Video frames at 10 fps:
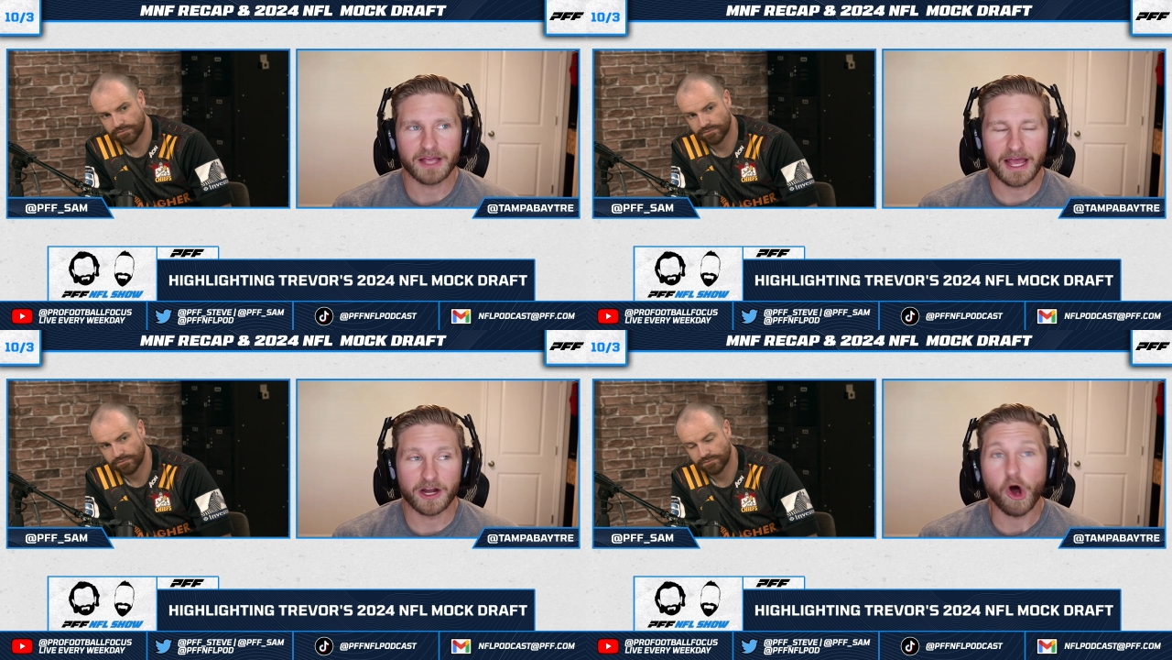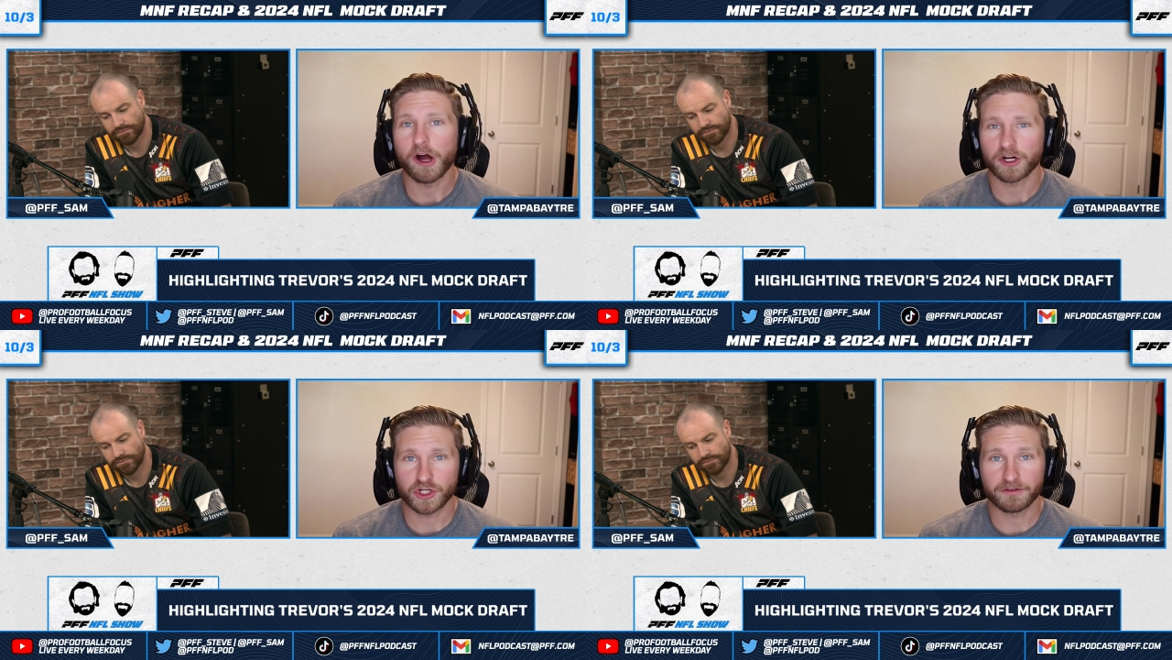Speaker 1: an
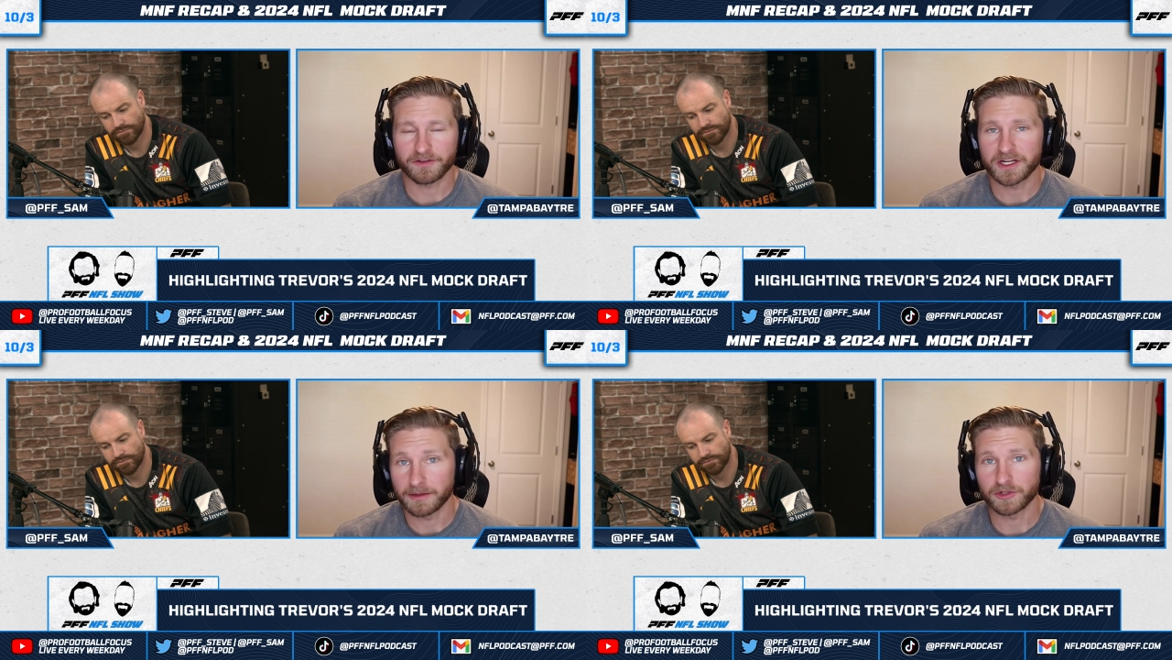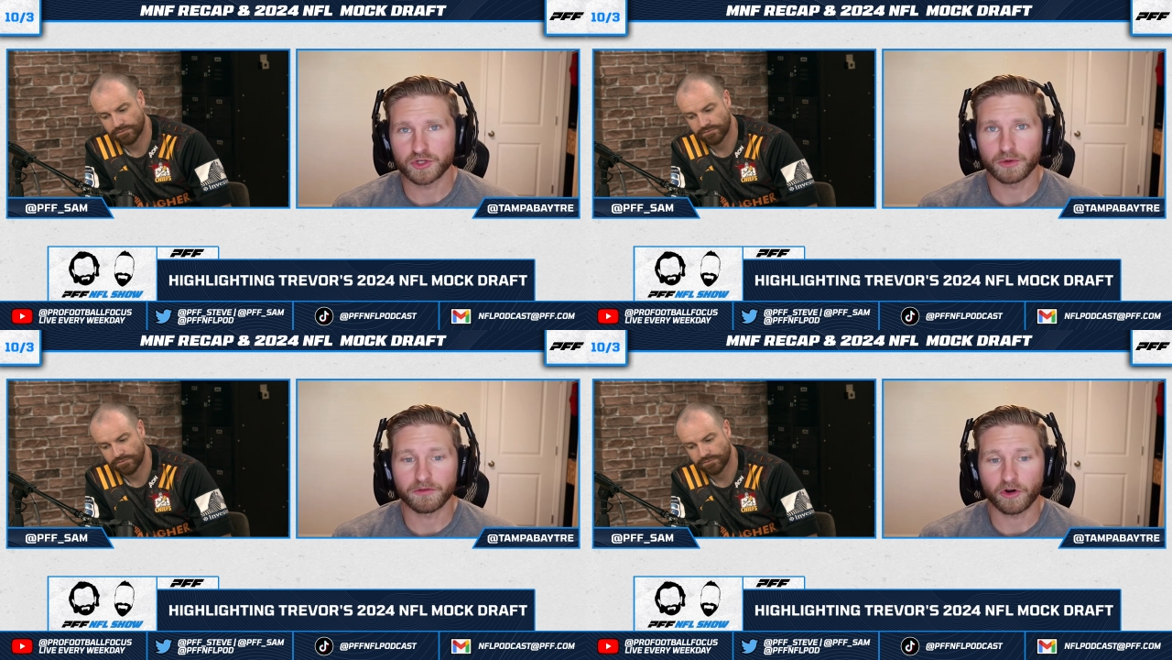auction for that number
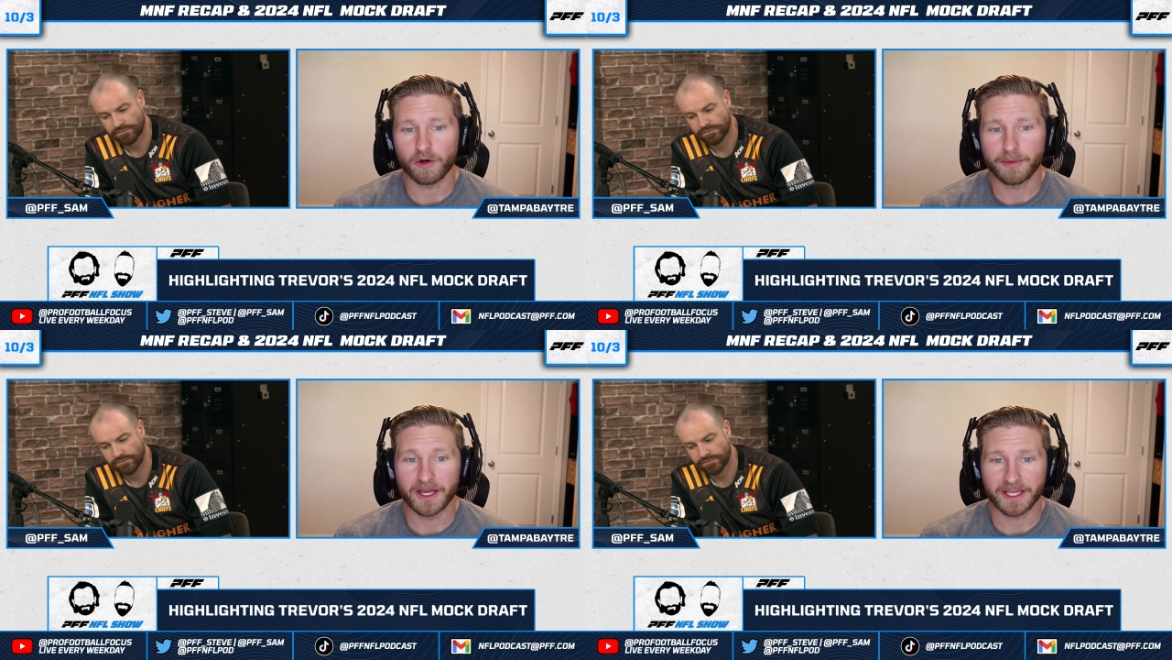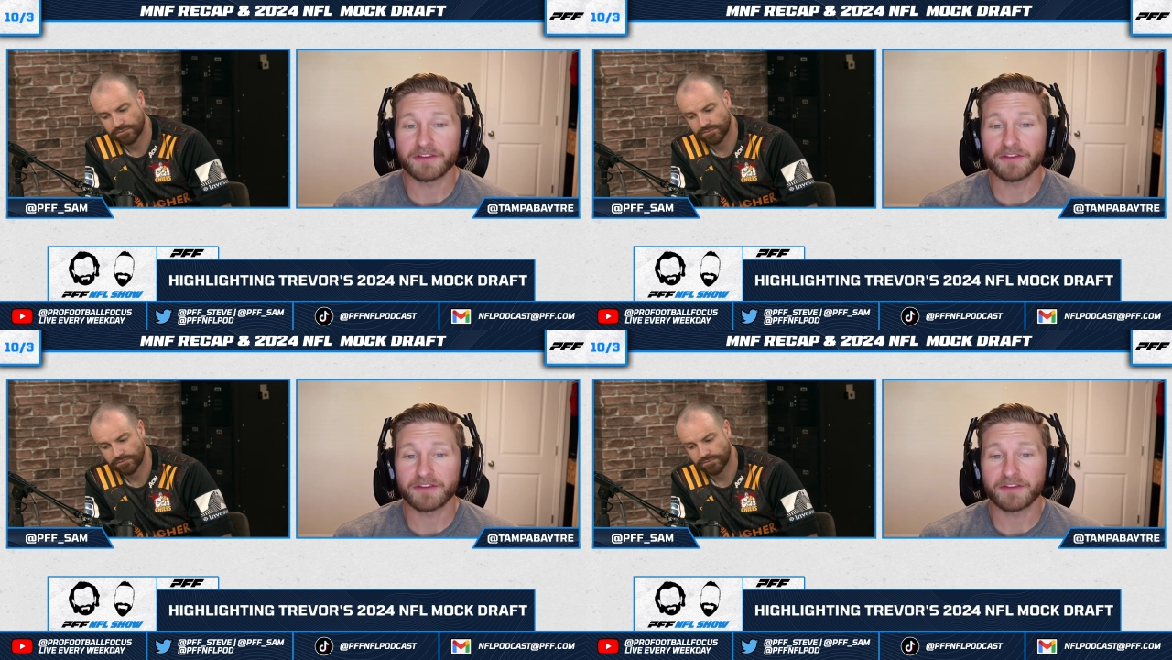two overall pick